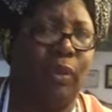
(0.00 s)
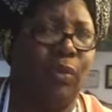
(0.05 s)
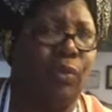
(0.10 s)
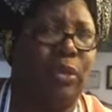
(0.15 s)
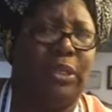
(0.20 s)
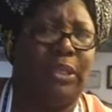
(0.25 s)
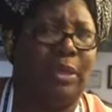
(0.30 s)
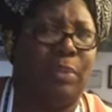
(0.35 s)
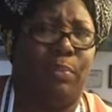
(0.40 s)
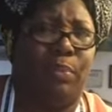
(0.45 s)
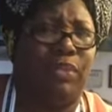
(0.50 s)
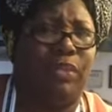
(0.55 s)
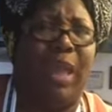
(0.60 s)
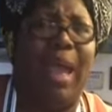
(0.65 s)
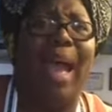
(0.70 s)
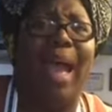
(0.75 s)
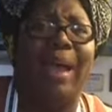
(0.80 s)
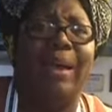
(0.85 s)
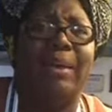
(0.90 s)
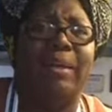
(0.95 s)
What's up with
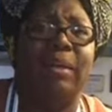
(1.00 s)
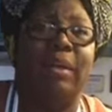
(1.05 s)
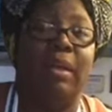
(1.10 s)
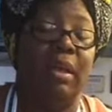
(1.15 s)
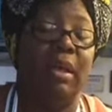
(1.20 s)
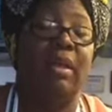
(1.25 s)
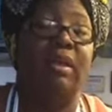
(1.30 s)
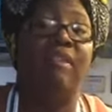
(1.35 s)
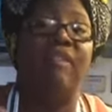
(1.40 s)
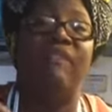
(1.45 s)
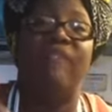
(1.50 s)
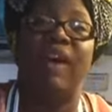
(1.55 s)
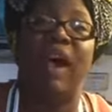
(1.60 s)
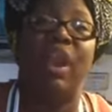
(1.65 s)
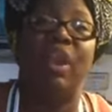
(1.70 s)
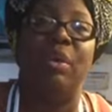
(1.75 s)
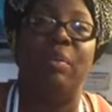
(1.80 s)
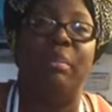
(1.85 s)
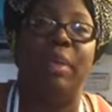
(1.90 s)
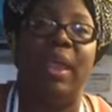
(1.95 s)
that?
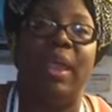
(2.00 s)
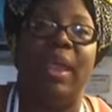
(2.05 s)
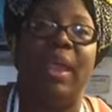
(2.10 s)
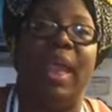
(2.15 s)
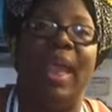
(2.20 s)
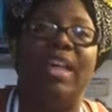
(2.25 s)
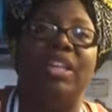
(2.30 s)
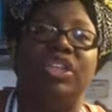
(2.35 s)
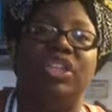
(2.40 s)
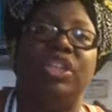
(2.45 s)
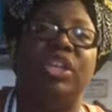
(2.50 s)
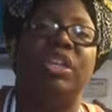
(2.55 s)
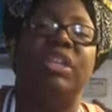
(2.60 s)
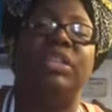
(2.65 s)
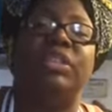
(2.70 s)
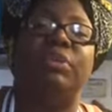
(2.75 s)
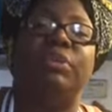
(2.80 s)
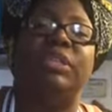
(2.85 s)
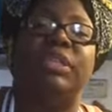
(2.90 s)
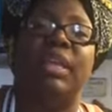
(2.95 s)
Follow me at
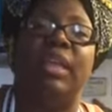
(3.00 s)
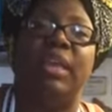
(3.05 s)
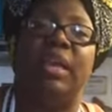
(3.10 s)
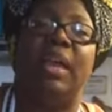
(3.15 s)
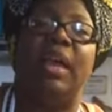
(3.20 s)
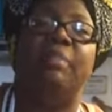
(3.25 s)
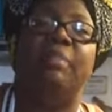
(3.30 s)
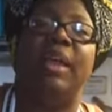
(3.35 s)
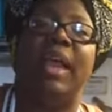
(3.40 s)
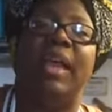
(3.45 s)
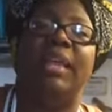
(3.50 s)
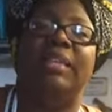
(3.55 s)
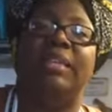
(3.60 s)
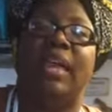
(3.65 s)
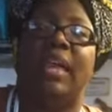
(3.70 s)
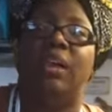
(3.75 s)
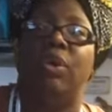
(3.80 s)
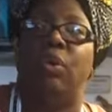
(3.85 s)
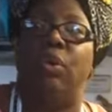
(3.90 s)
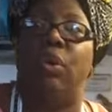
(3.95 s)
Gina's Cuisine Cupcakes,
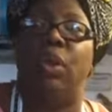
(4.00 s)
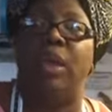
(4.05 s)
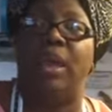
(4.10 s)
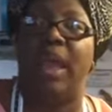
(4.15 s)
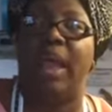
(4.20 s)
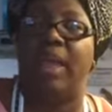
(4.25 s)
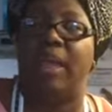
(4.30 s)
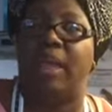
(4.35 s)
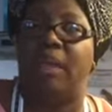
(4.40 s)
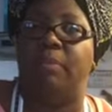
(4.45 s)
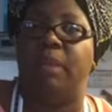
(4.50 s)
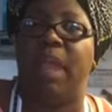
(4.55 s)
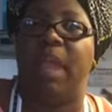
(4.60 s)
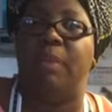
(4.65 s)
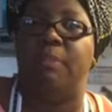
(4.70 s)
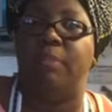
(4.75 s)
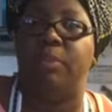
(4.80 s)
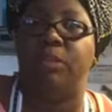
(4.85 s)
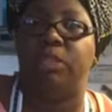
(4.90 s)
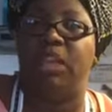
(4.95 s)
and online
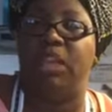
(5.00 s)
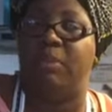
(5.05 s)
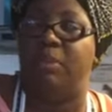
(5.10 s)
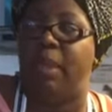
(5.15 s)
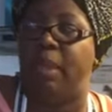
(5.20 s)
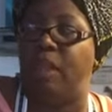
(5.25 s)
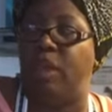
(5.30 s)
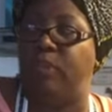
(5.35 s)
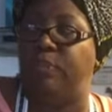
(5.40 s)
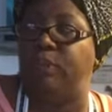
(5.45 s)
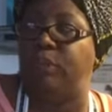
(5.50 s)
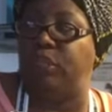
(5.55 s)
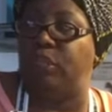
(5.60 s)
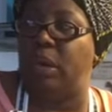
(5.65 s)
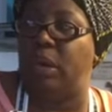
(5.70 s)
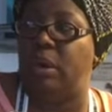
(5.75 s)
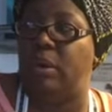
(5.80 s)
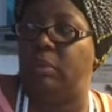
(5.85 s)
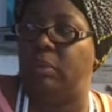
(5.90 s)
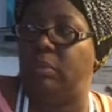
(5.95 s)
cupcake boutique. May I help you,
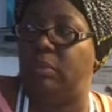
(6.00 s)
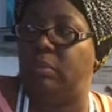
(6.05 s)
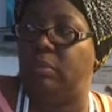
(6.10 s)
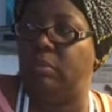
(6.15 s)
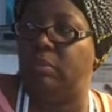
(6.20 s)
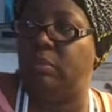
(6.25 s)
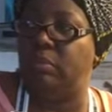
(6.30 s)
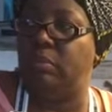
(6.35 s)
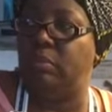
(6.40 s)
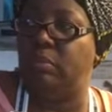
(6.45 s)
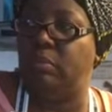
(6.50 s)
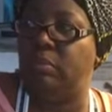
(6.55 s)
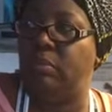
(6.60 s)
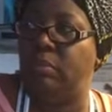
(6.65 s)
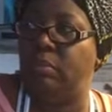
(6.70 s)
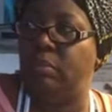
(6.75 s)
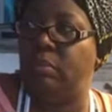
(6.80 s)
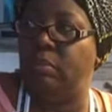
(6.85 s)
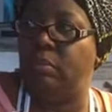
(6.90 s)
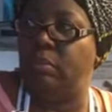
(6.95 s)
sir?
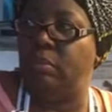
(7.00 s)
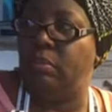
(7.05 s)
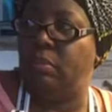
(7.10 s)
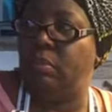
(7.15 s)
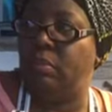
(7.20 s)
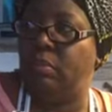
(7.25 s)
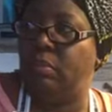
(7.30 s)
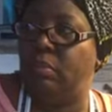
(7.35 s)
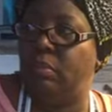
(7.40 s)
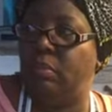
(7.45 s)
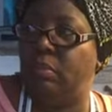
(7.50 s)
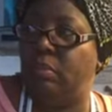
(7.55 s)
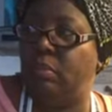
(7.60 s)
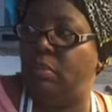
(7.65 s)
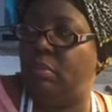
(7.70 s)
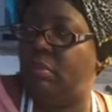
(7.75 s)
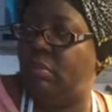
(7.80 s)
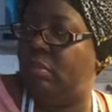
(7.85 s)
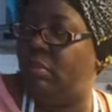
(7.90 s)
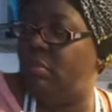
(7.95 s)
Uh, i to
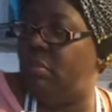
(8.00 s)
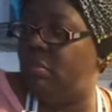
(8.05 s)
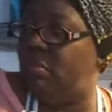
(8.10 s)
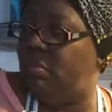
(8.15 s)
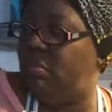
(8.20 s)
help you.